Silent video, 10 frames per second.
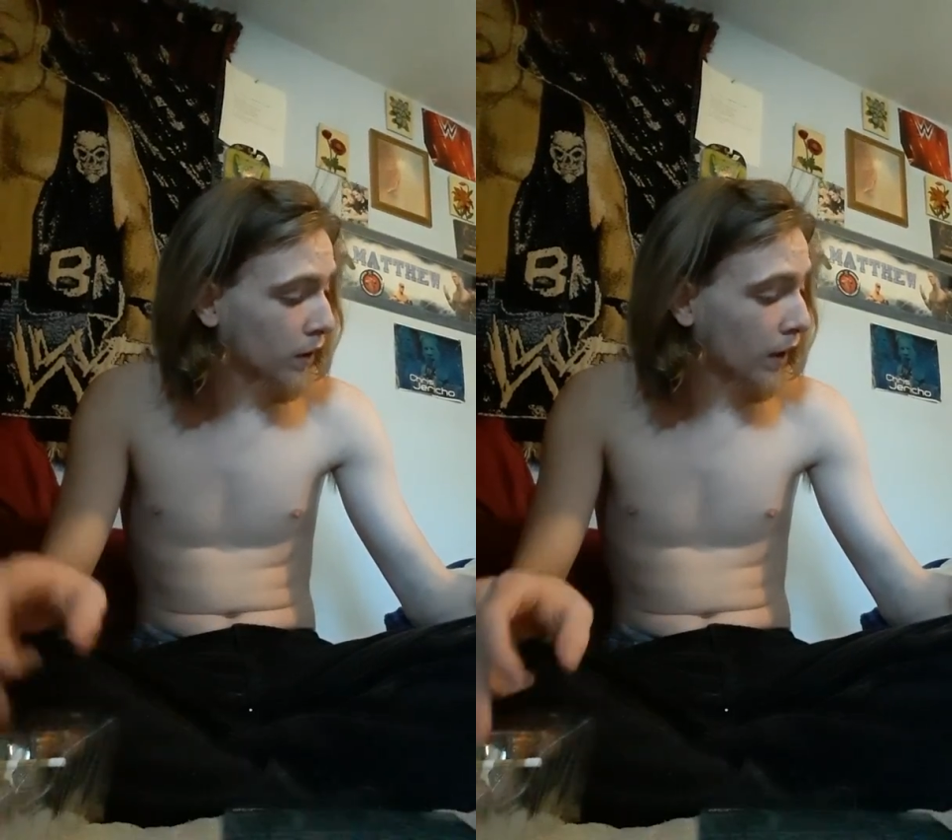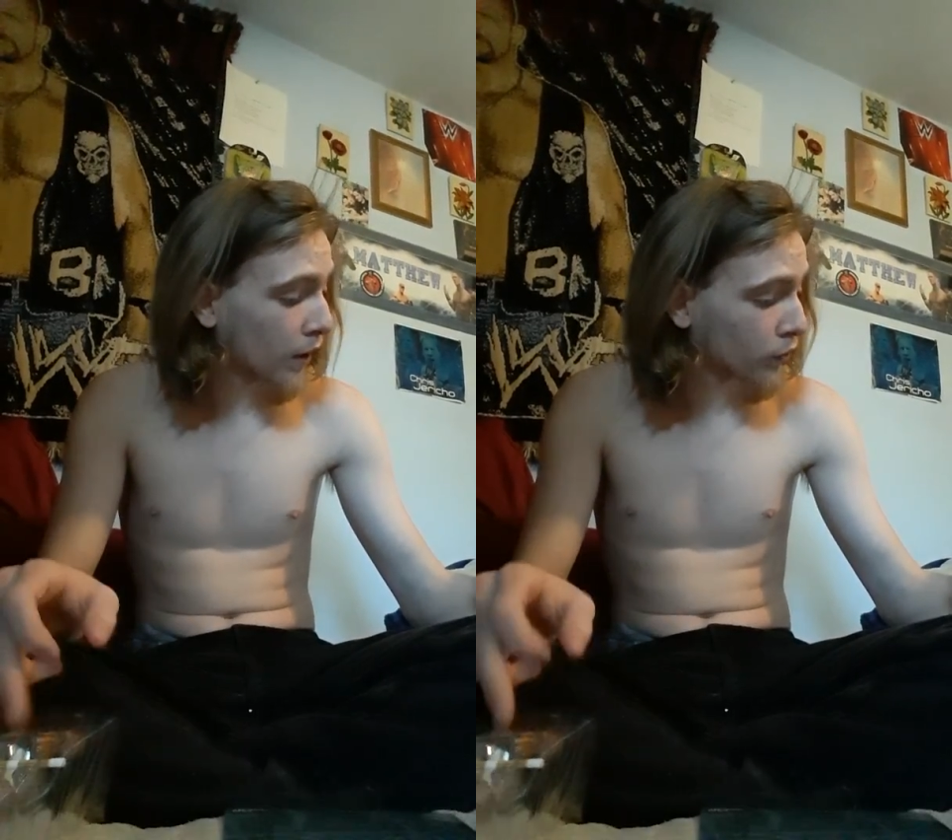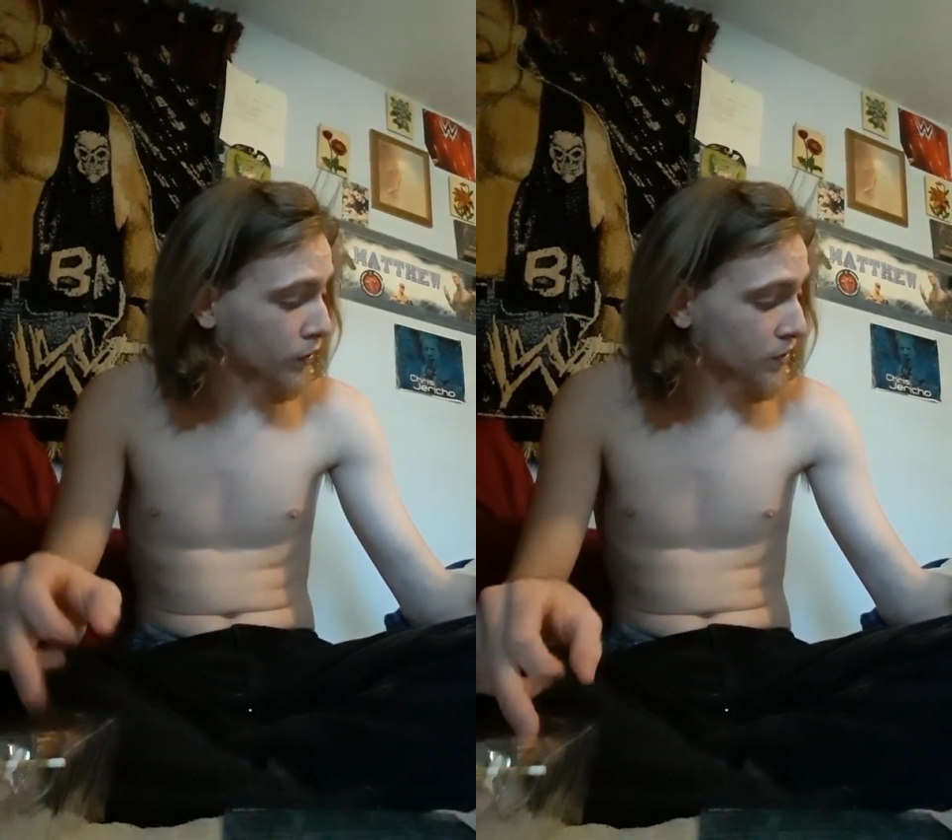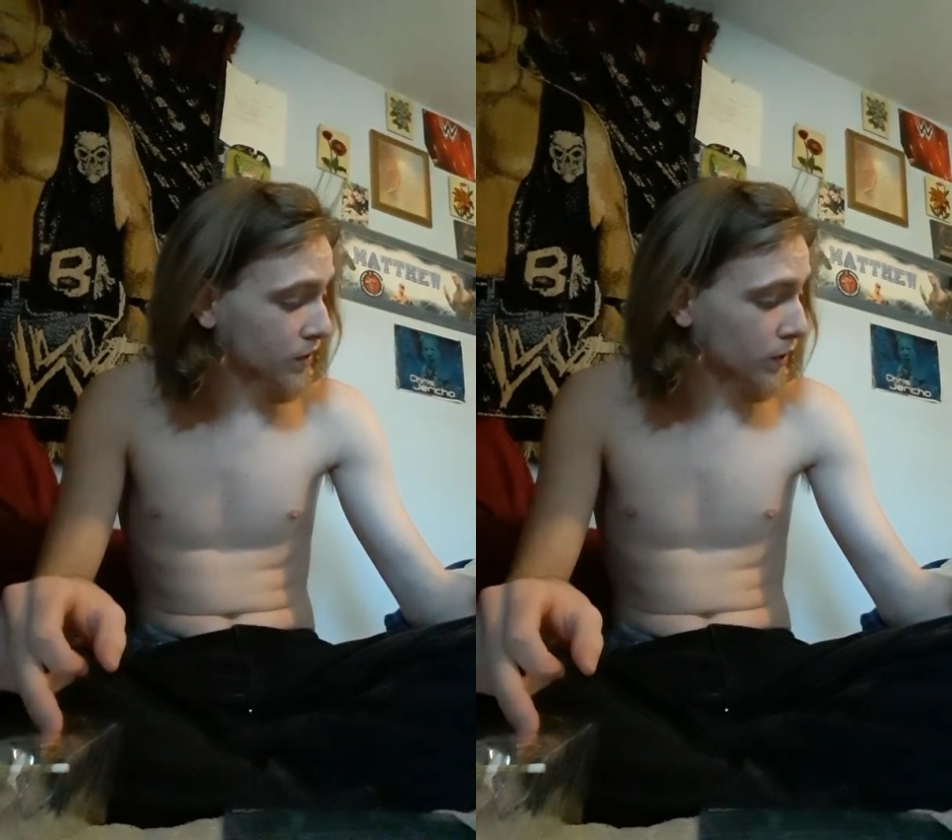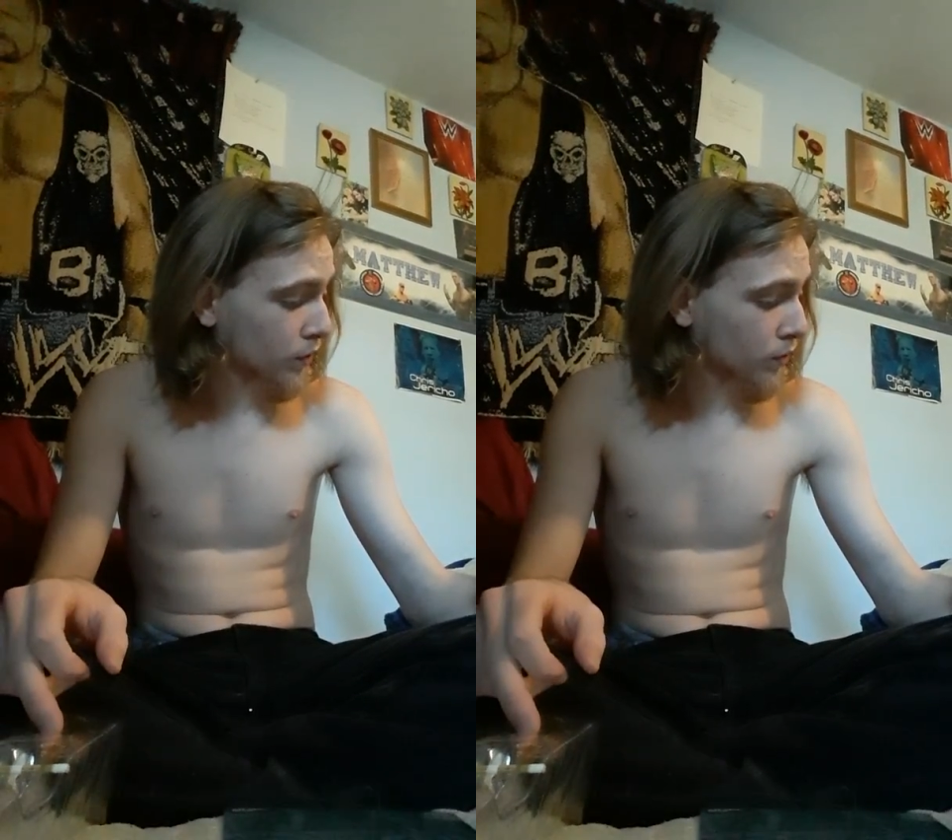Hell in a
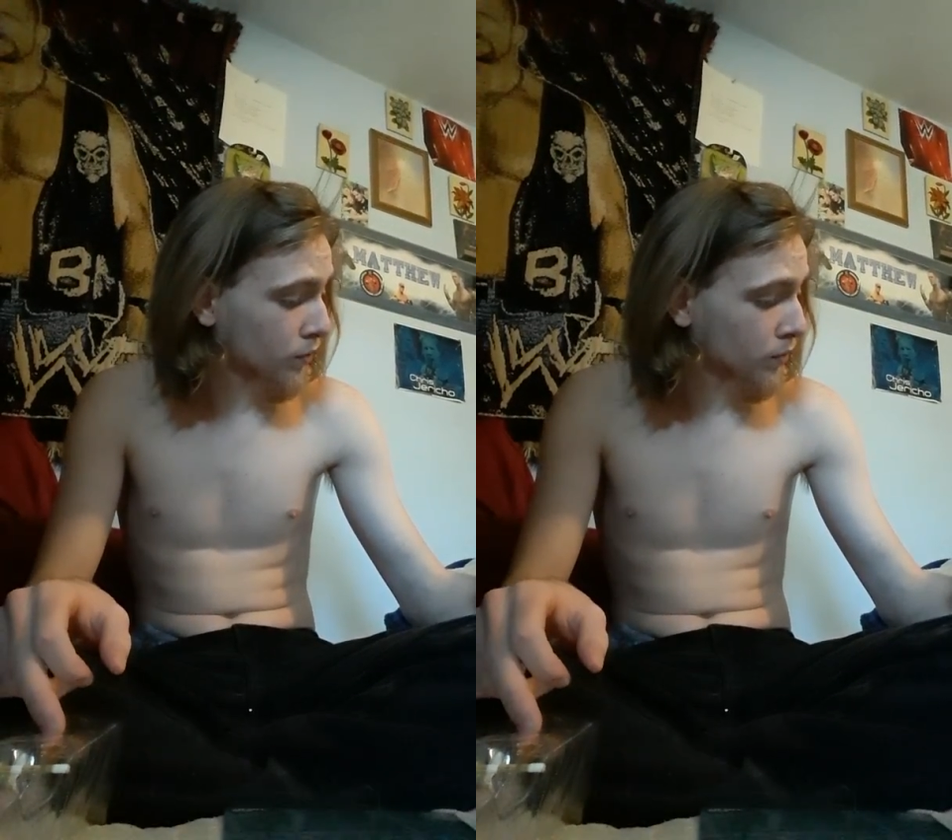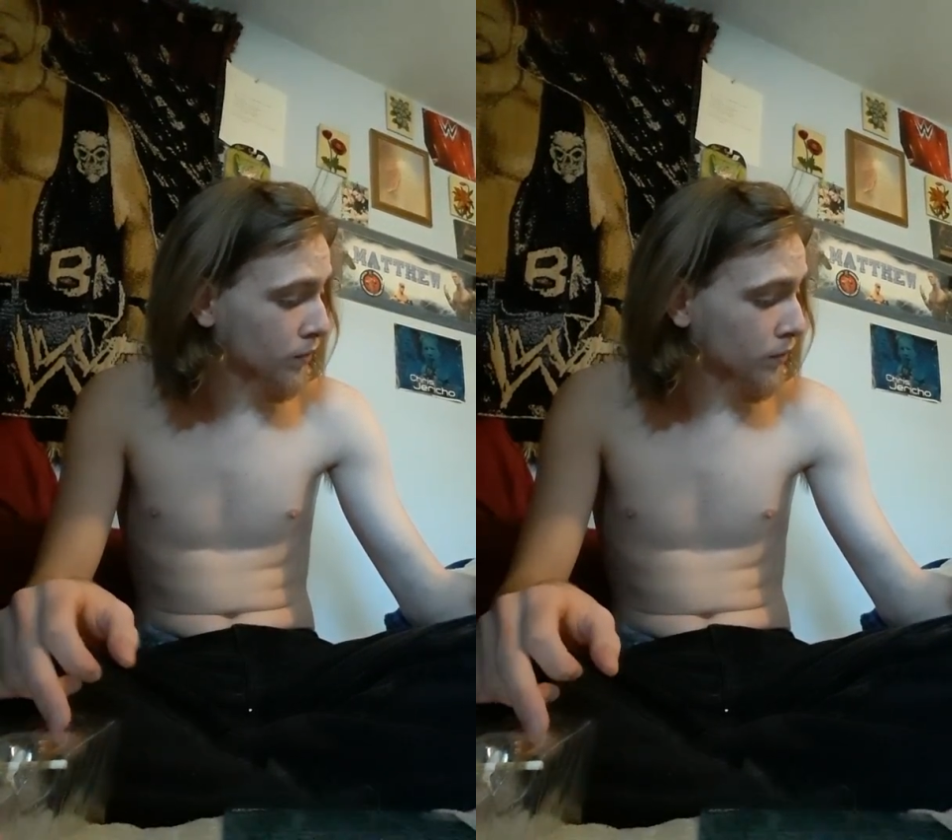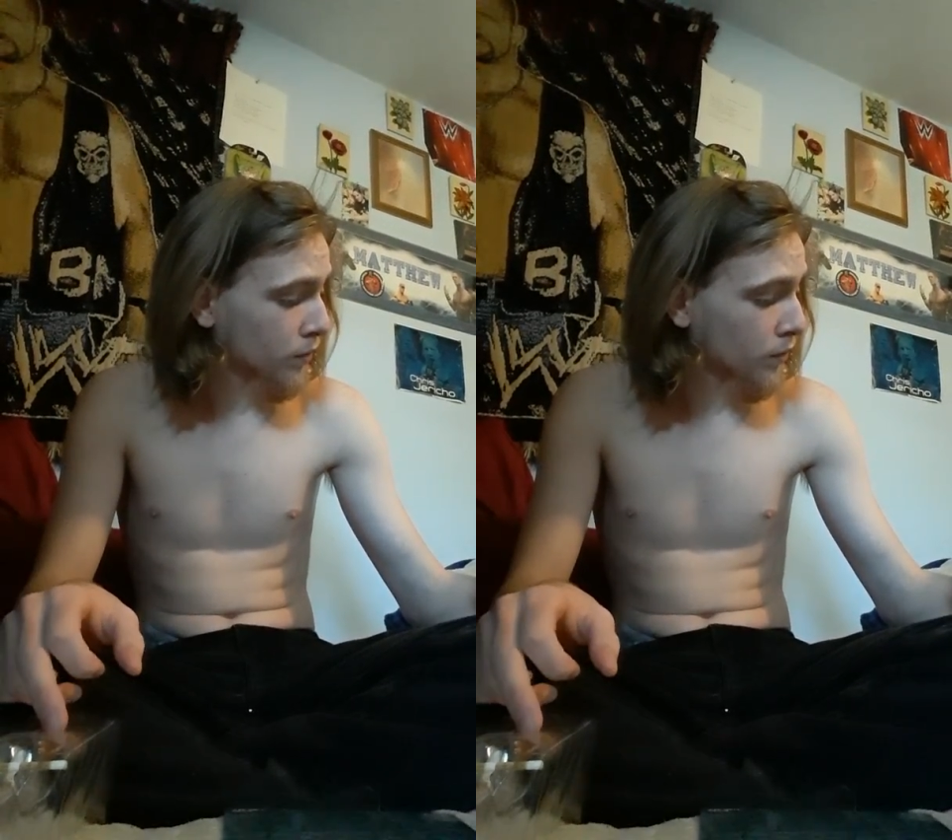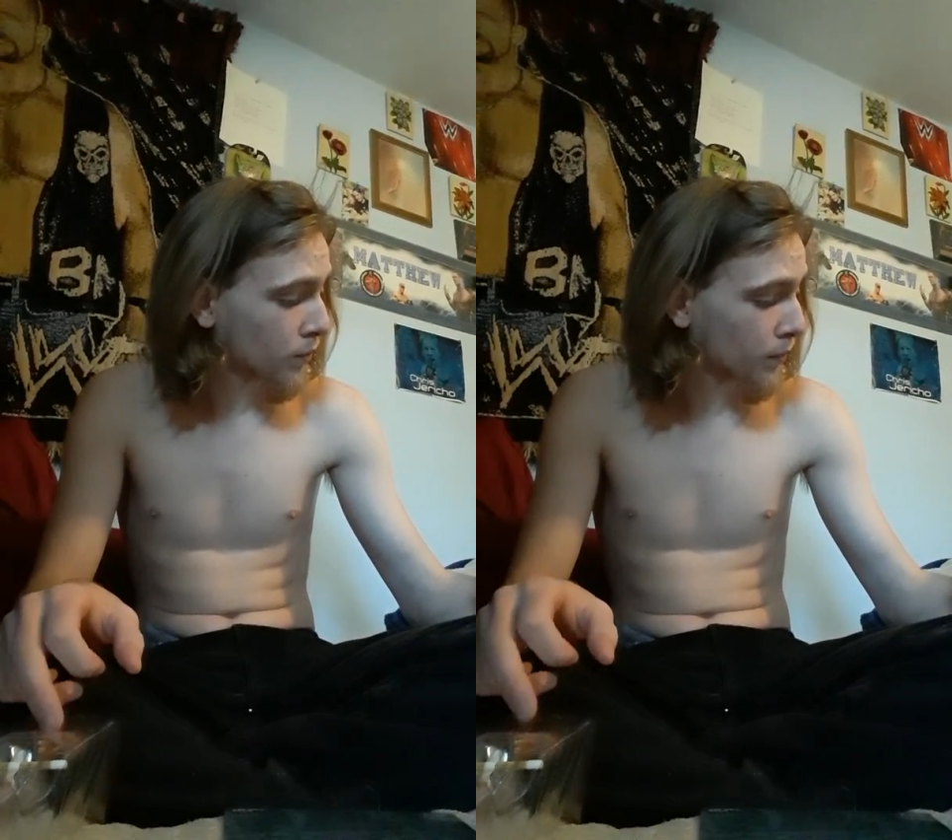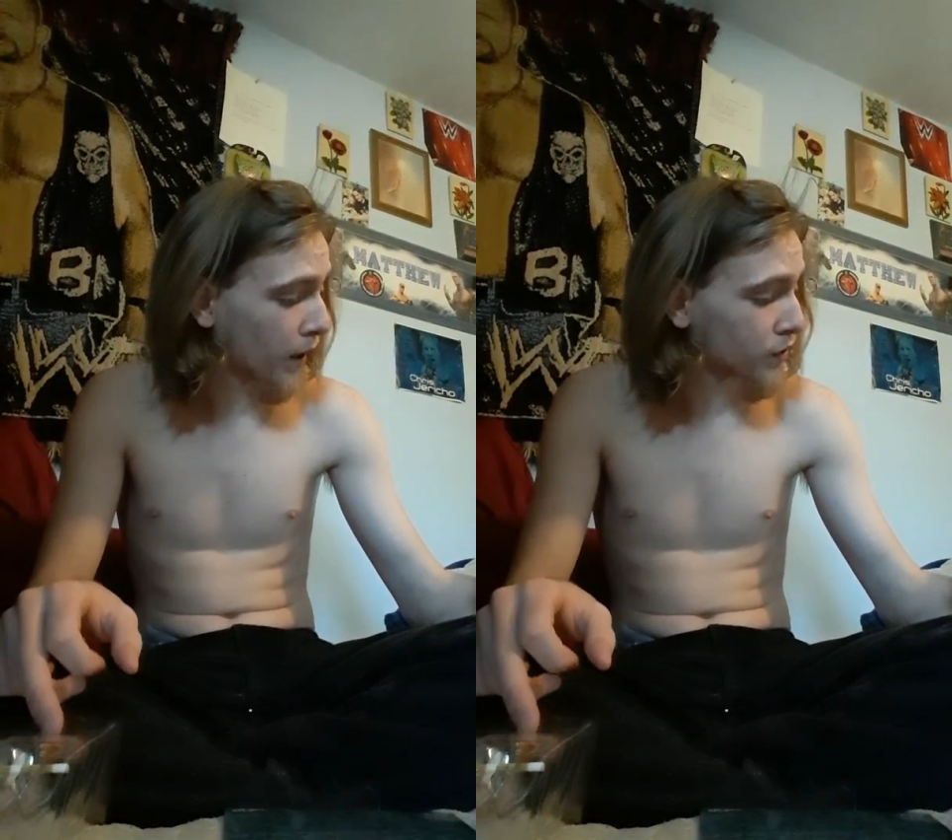Cell
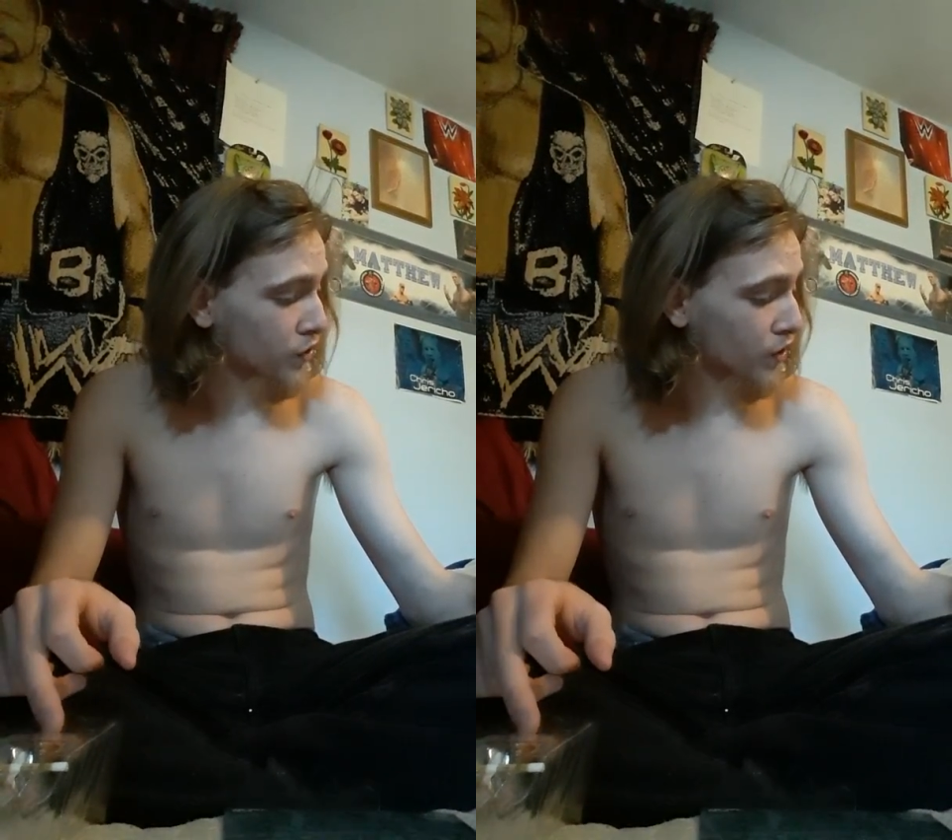match